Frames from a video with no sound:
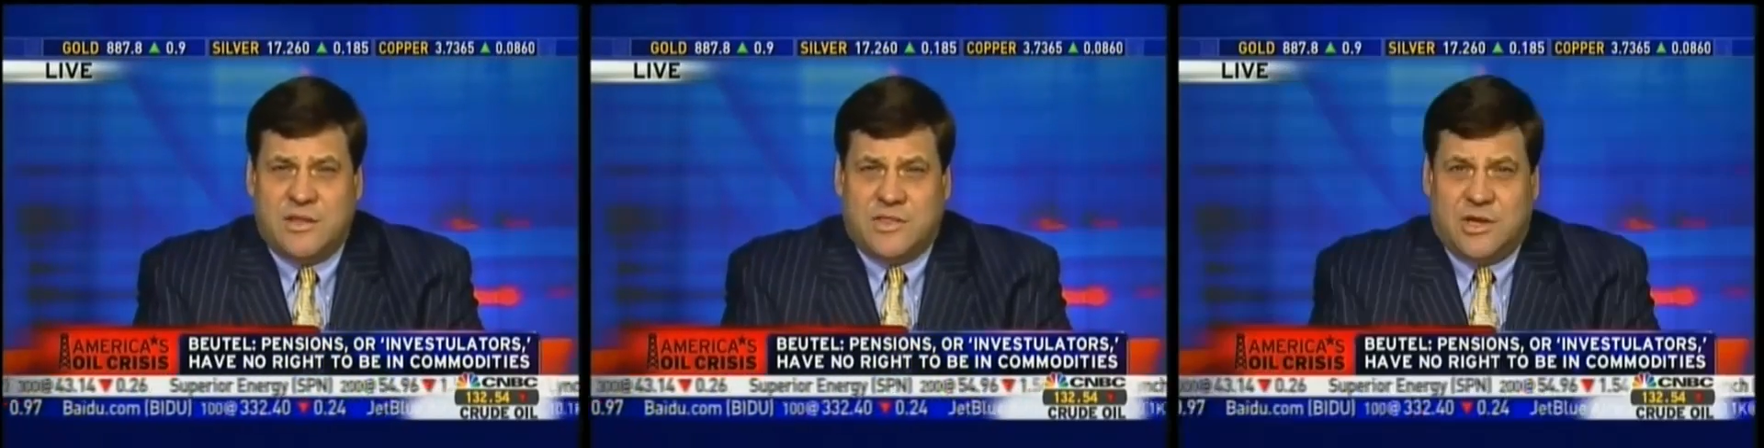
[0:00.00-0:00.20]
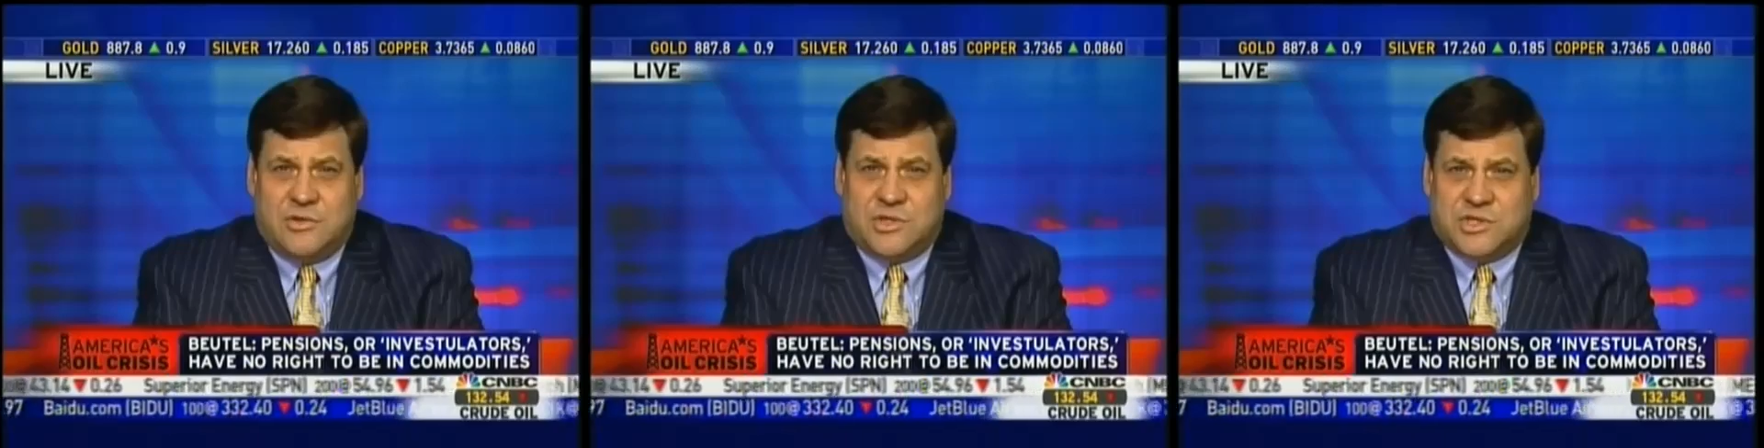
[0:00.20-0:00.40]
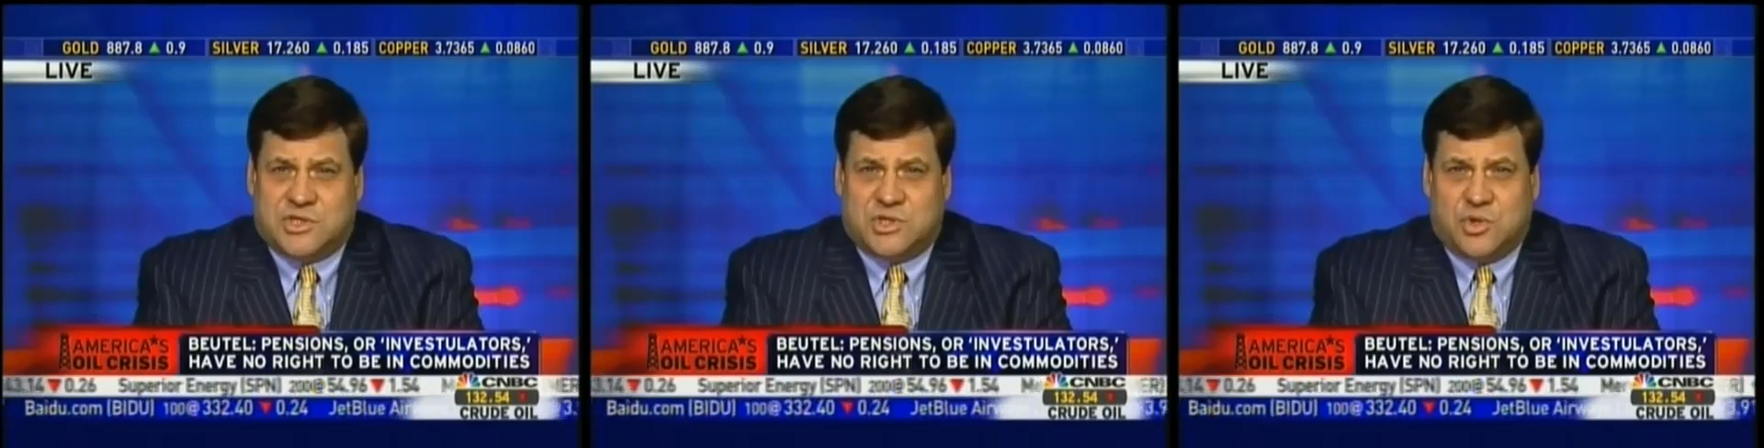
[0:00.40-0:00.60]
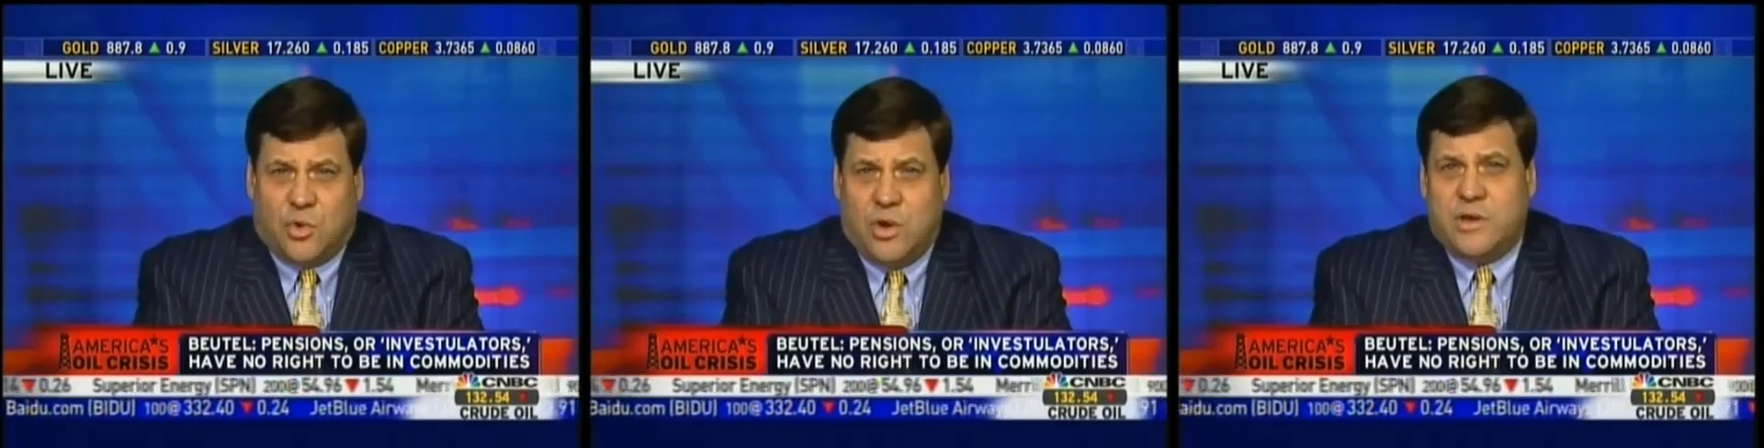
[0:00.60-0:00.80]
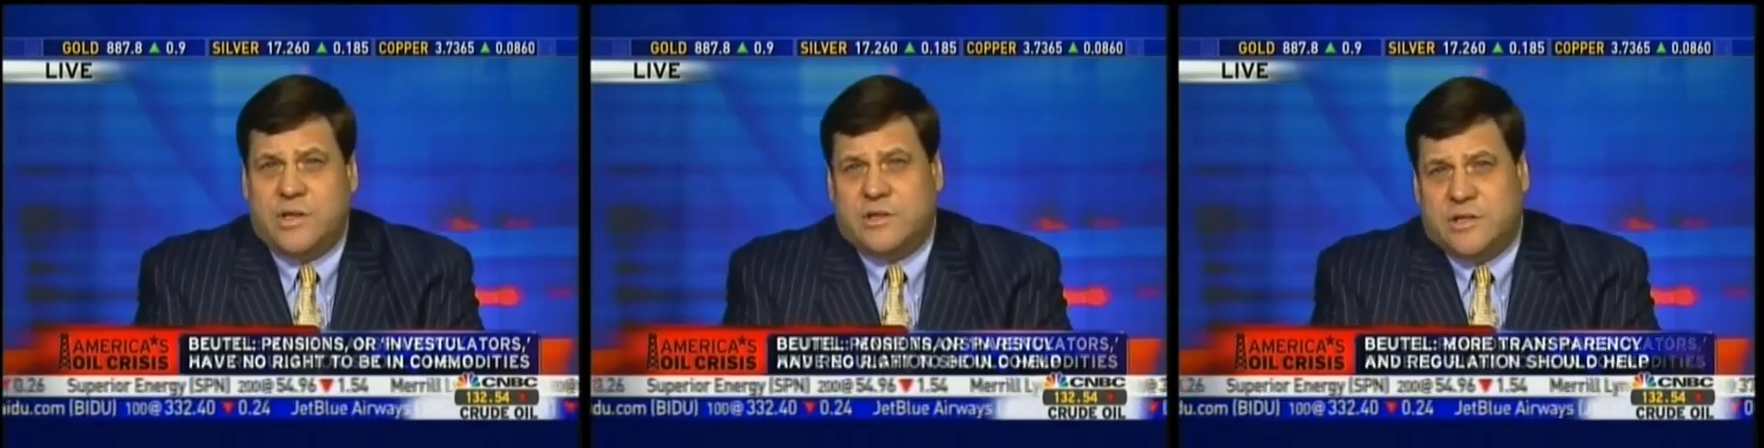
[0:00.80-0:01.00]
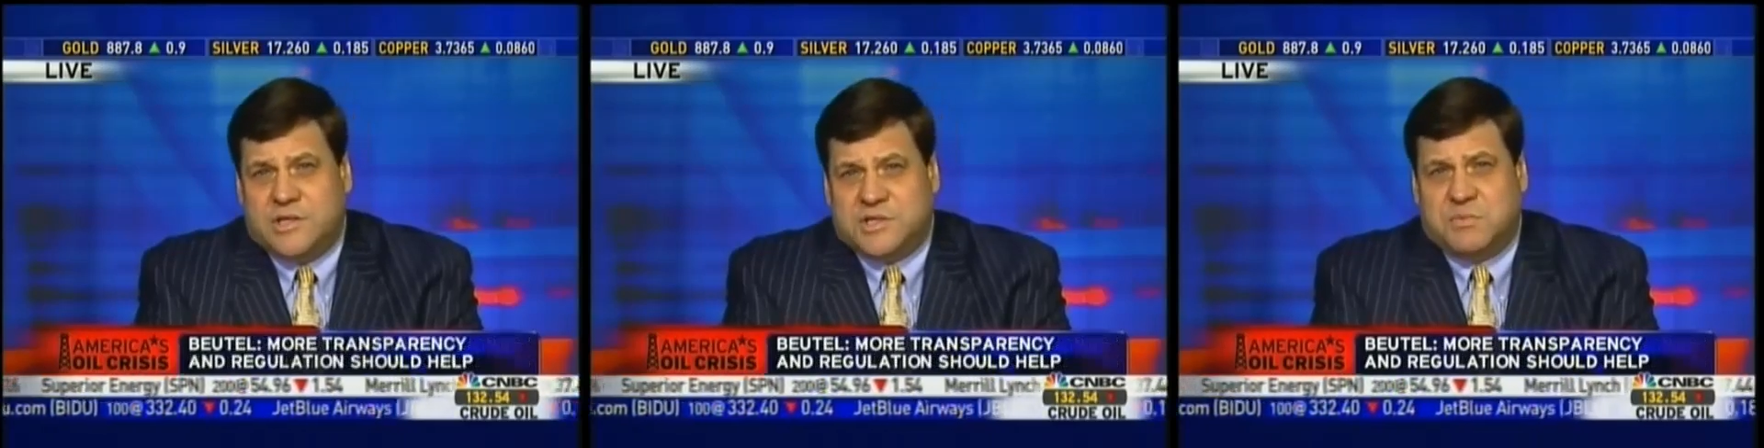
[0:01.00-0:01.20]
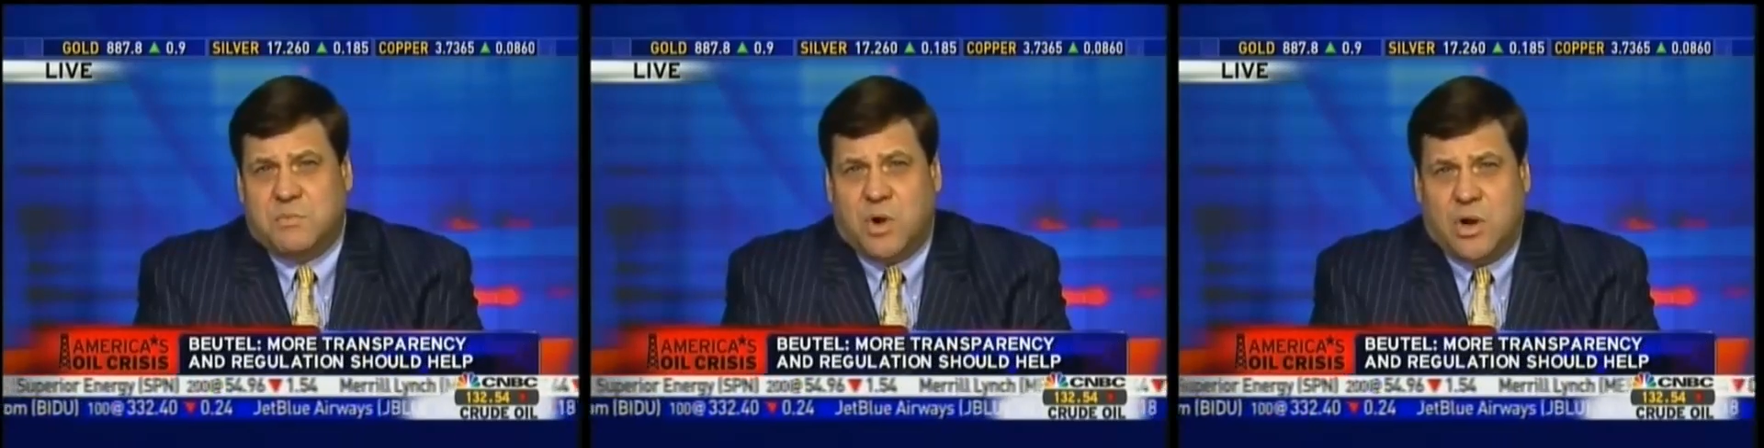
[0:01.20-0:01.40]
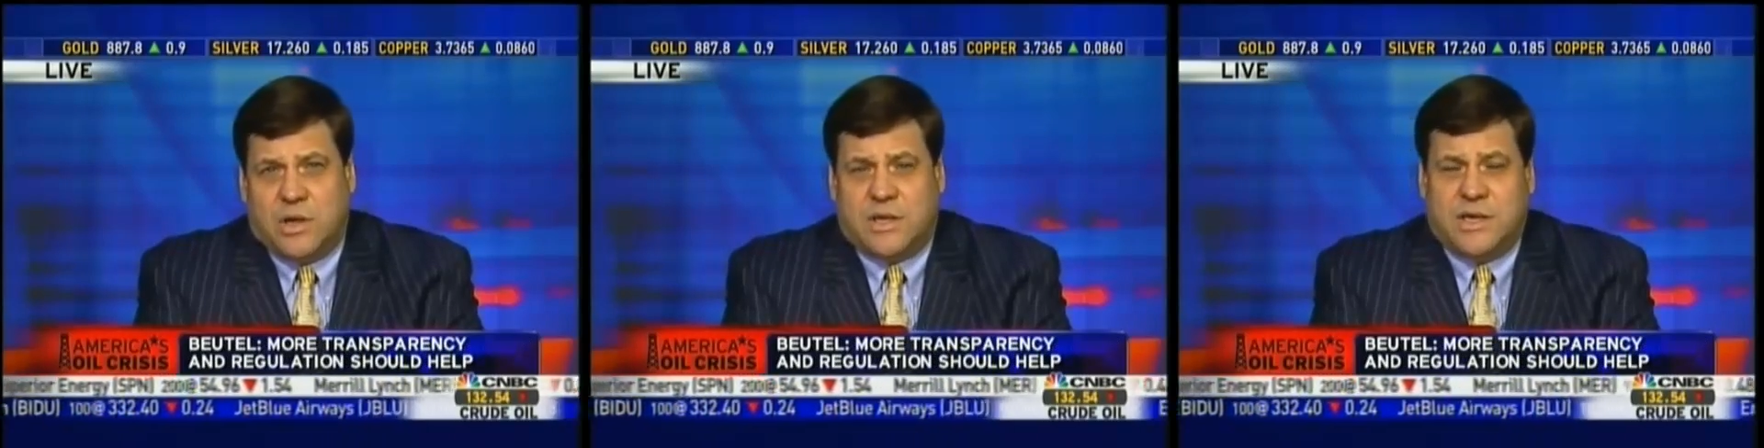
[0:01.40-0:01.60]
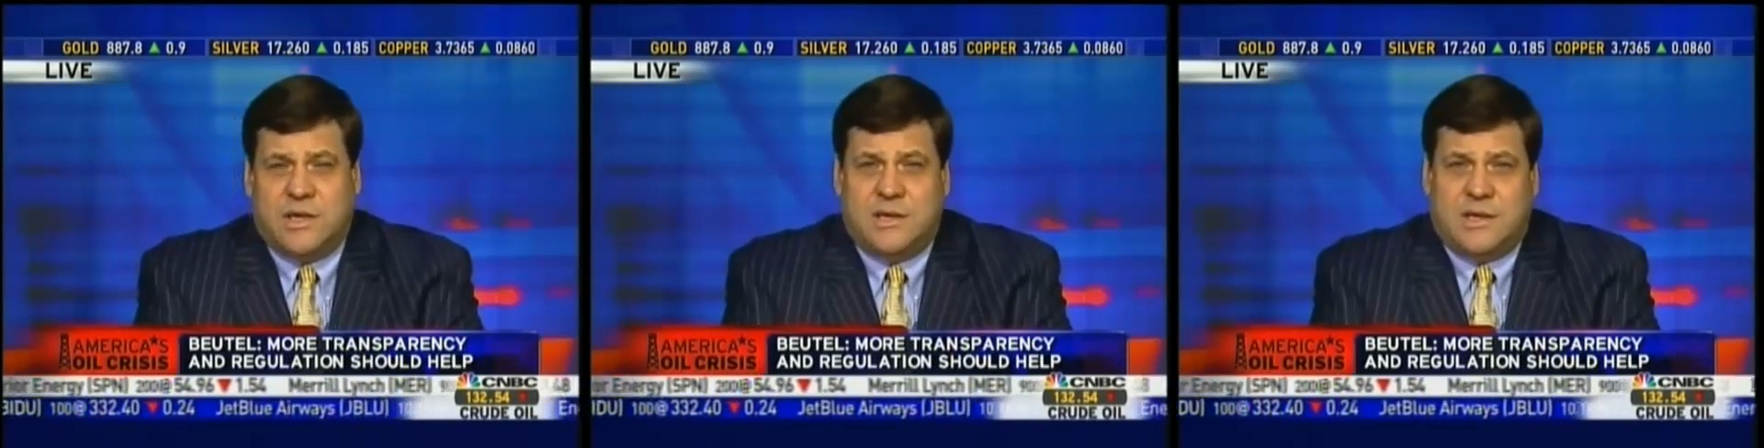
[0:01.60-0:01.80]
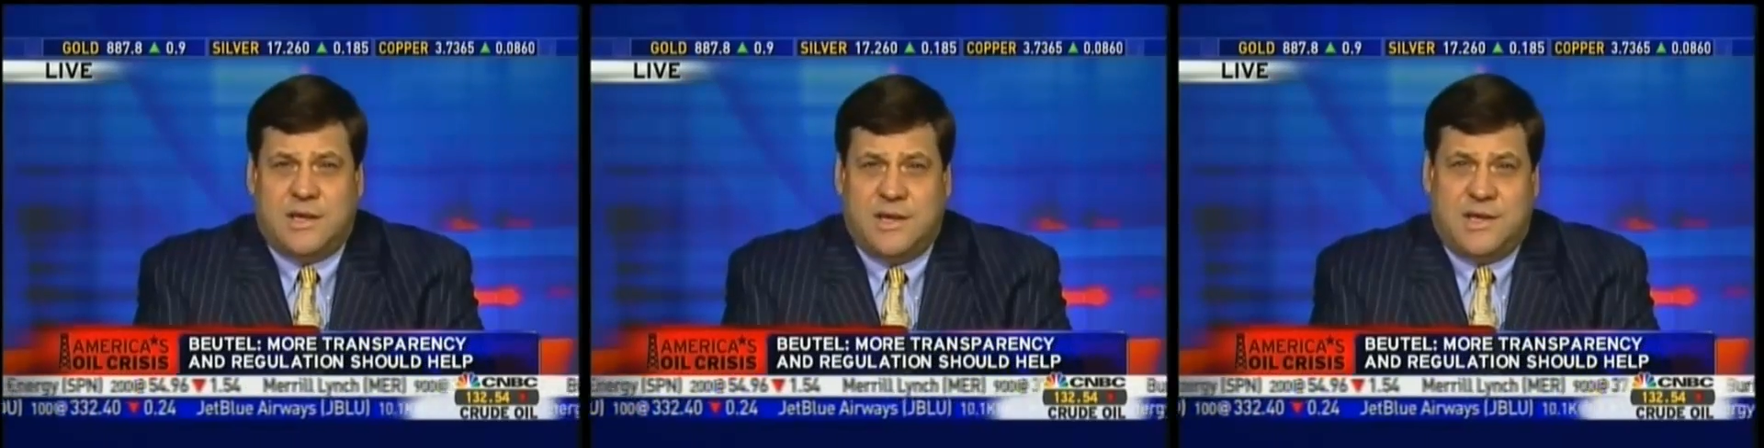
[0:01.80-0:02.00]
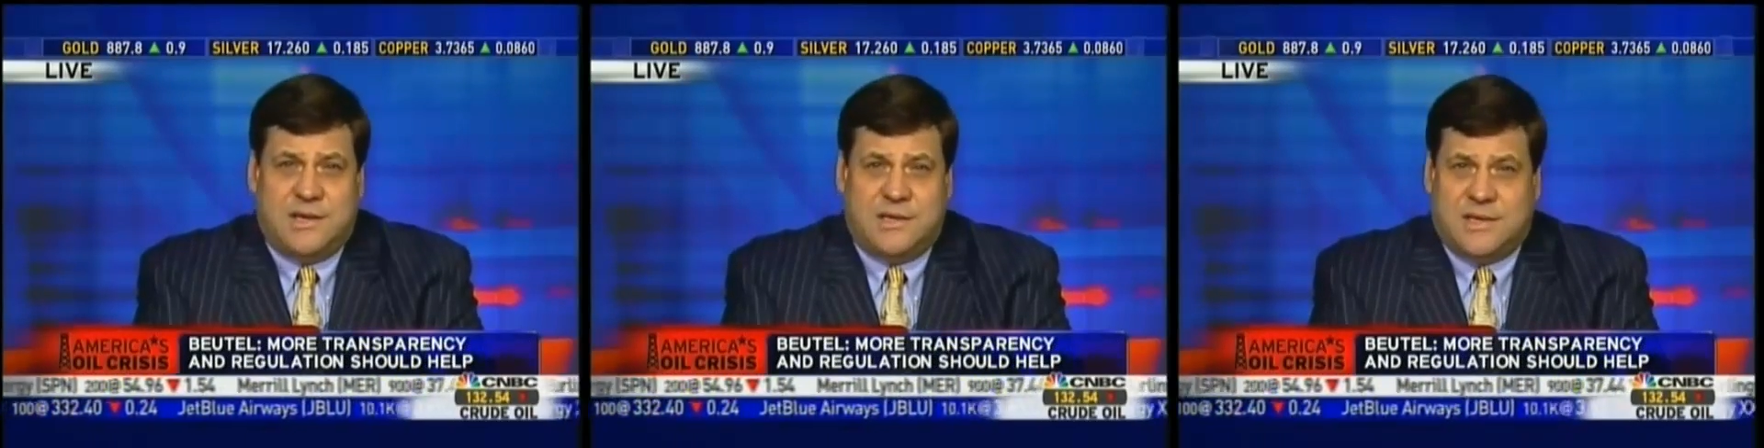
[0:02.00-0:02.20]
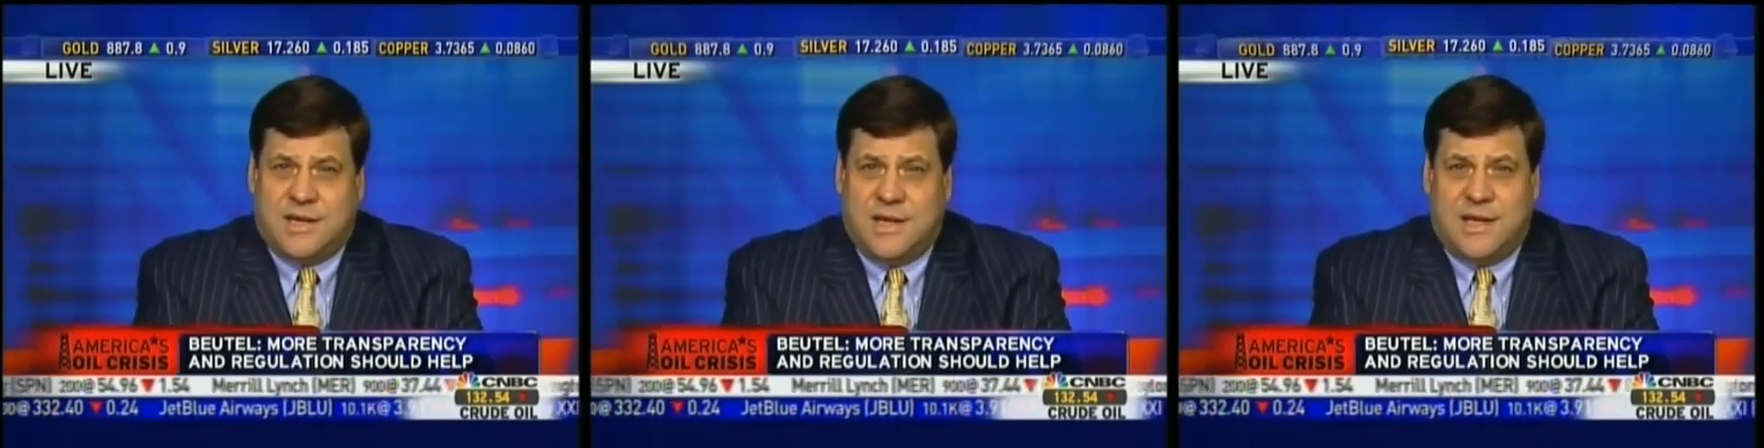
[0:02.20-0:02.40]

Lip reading: They're distorting this market, and